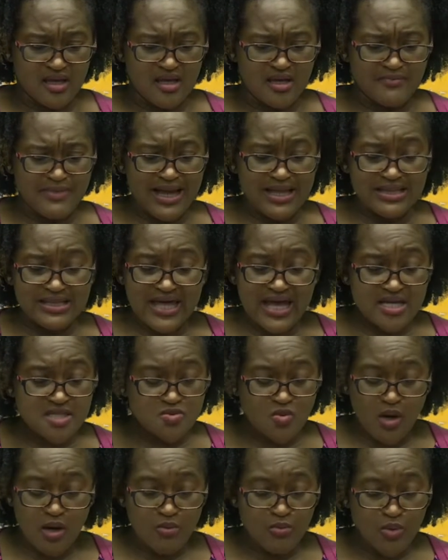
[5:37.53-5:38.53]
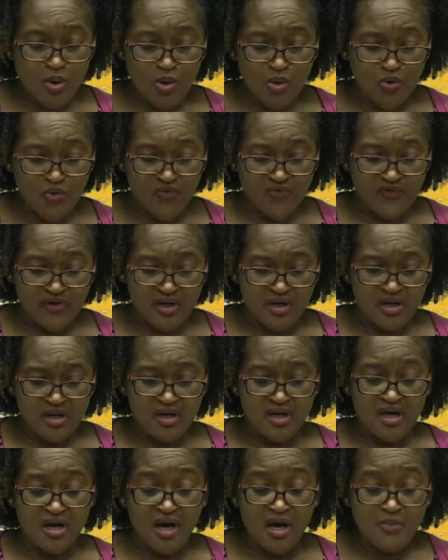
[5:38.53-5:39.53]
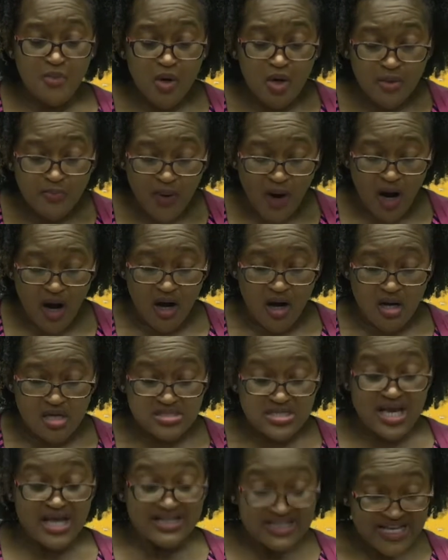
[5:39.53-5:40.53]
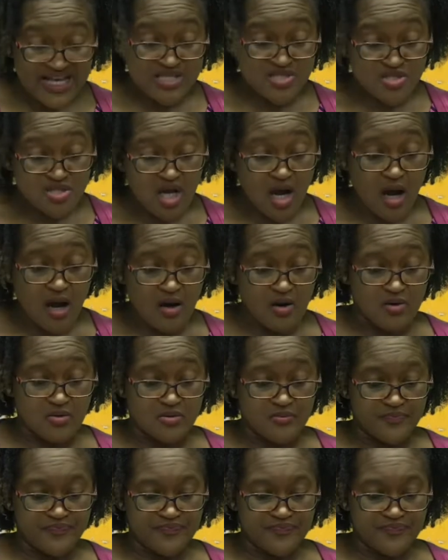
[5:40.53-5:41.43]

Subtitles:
My legs won't move. Come on, paws, let's go.